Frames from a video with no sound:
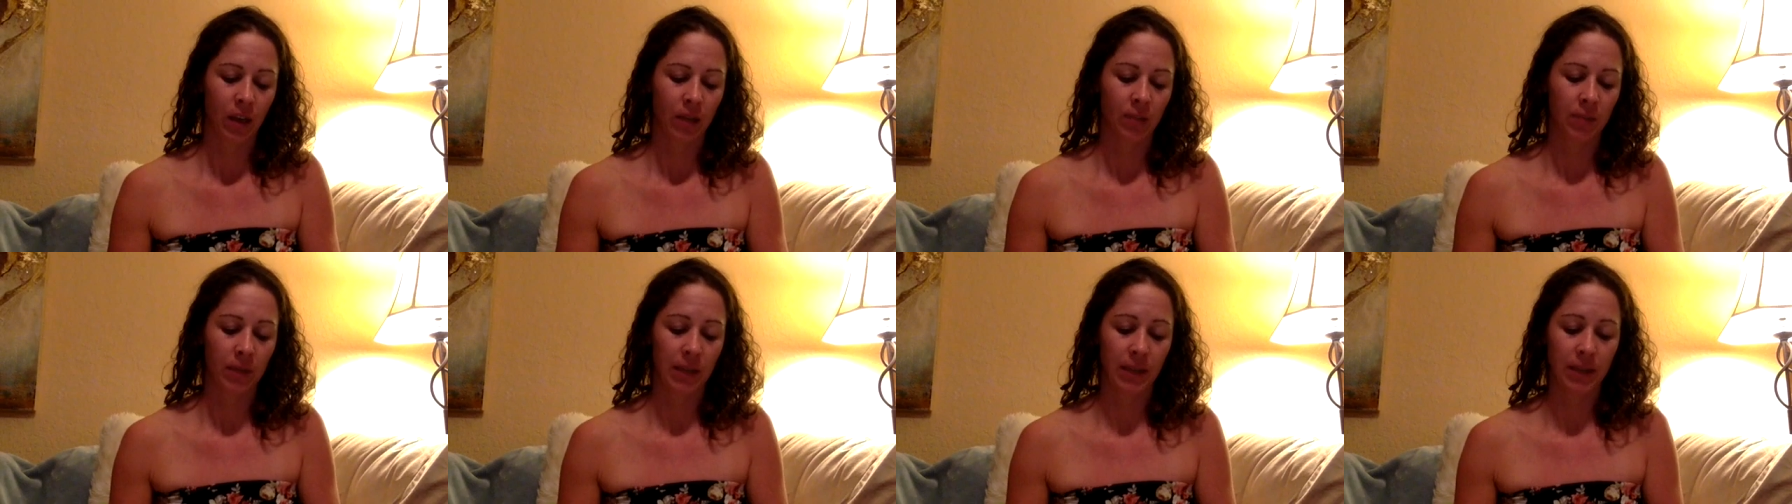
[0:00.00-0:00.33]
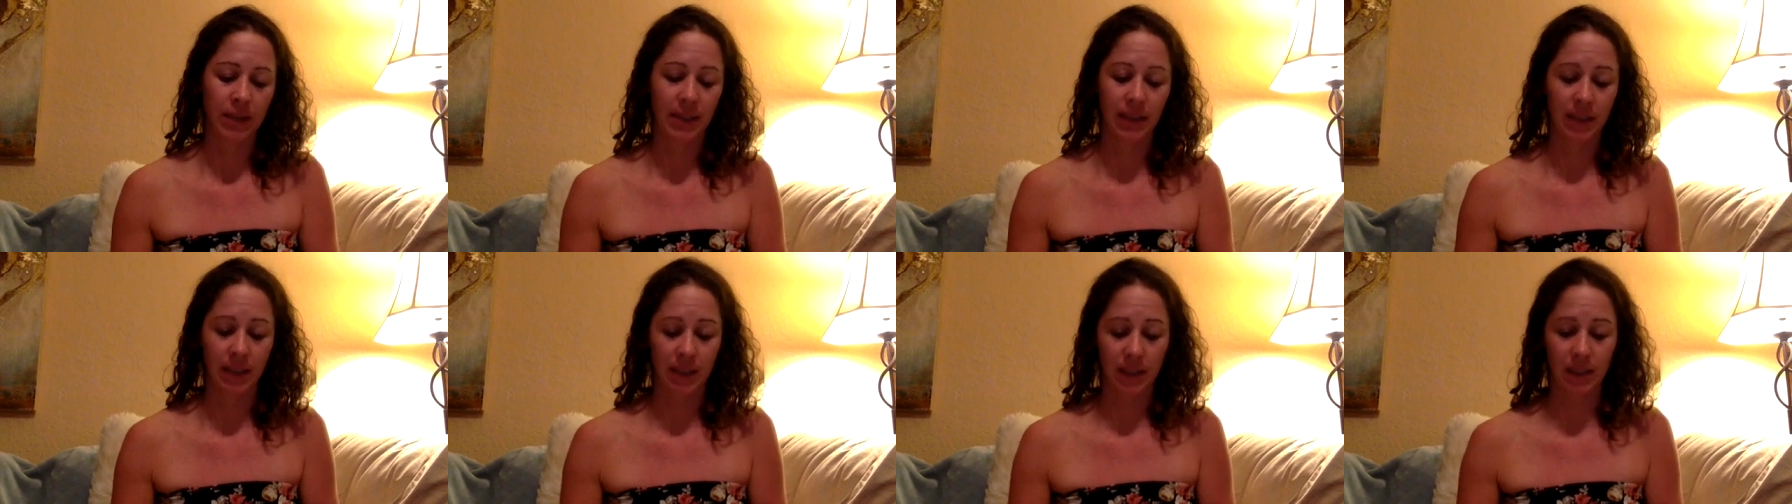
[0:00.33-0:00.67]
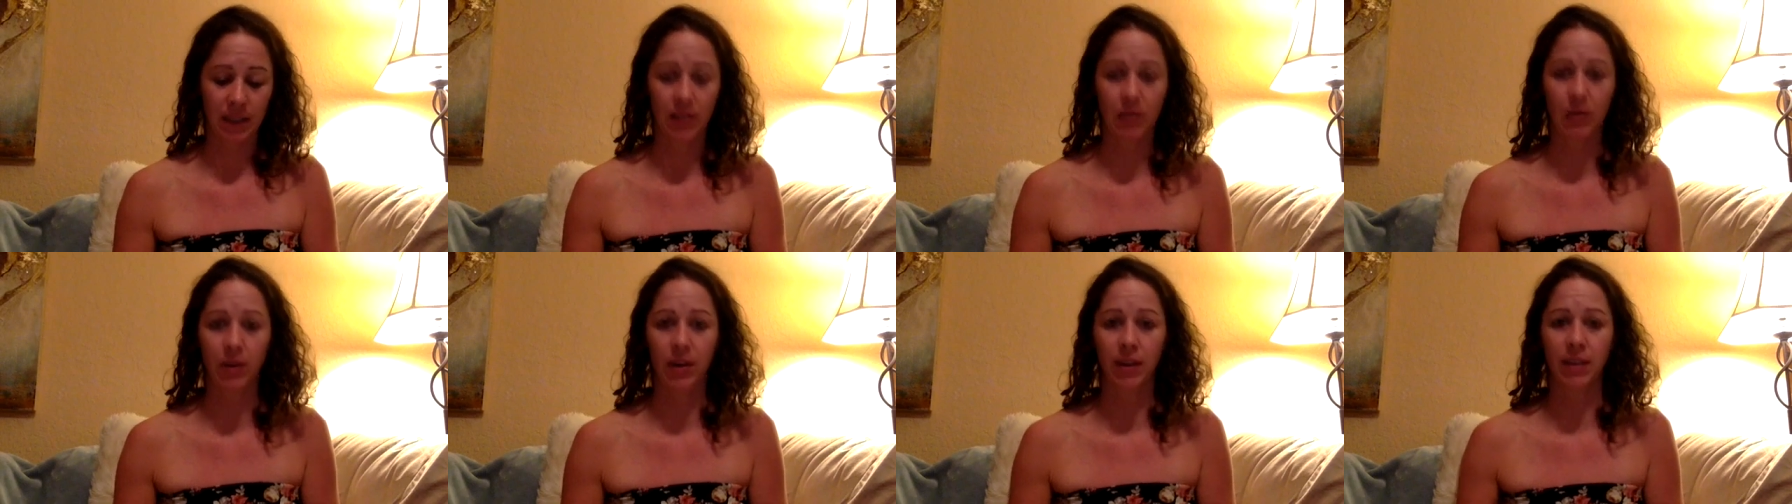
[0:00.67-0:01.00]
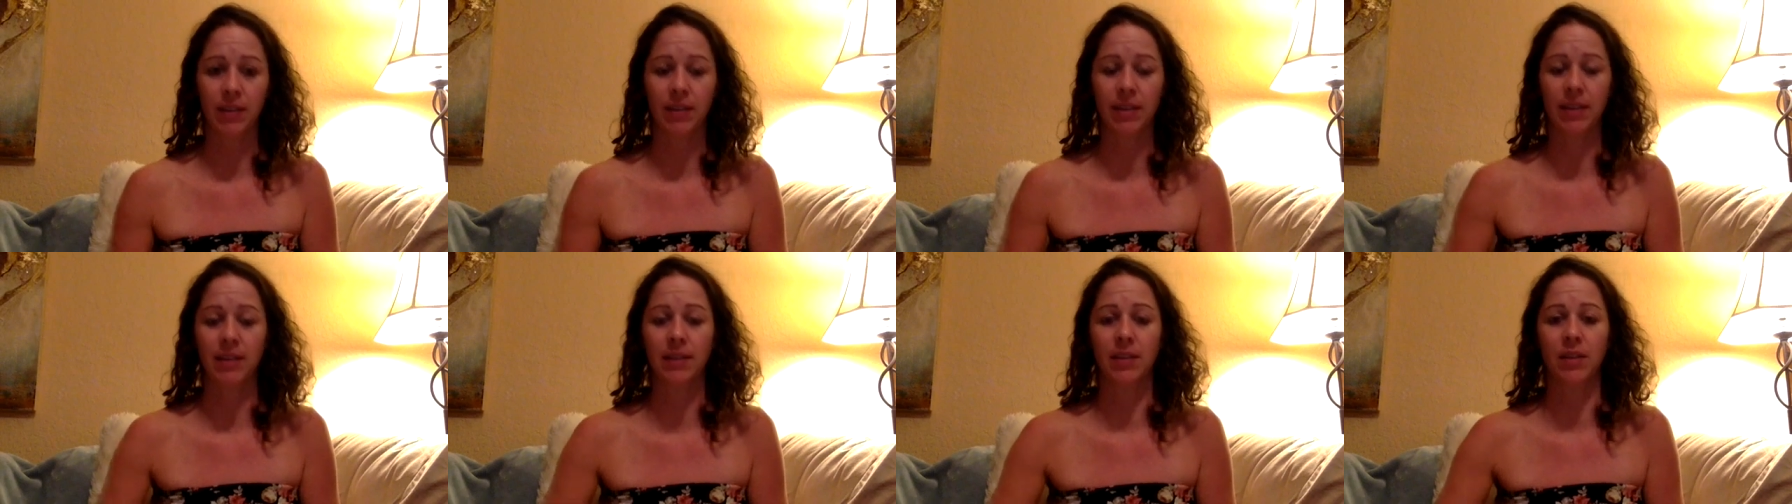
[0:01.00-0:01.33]
Basically, this is what he
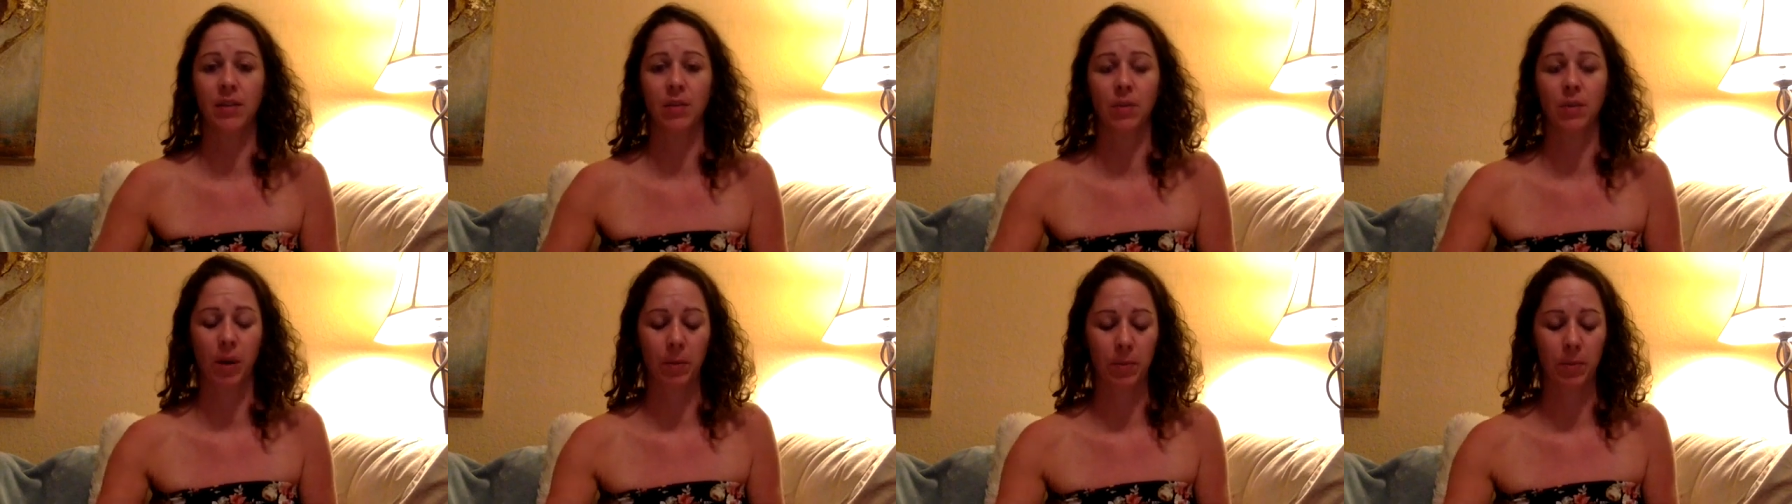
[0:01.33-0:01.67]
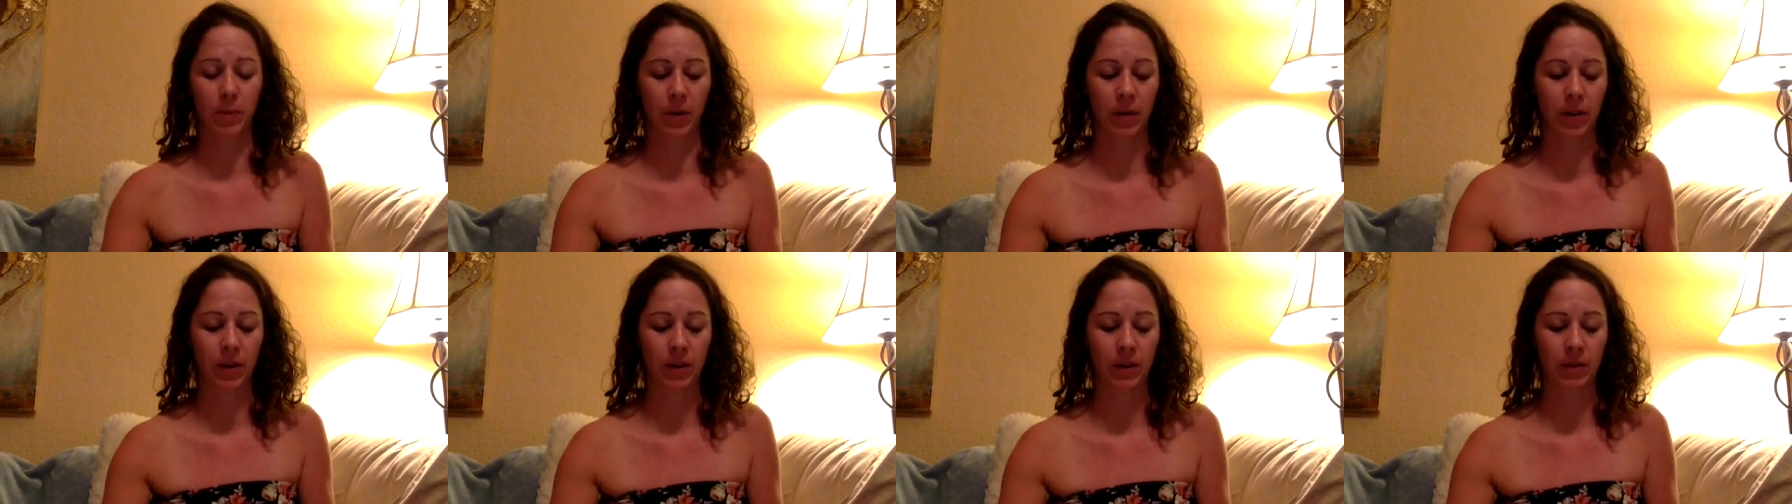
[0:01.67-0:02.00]
says in the workbook.